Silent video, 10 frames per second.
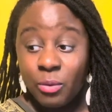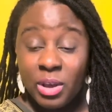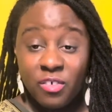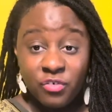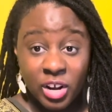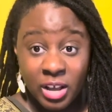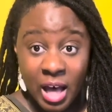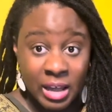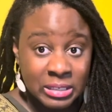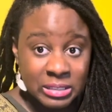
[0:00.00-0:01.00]
we have
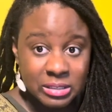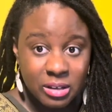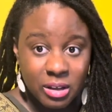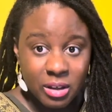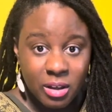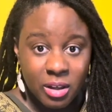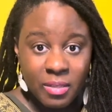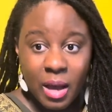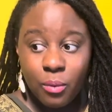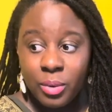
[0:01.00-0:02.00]
forgotten,
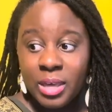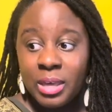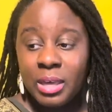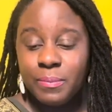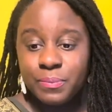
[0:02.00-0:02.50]
that we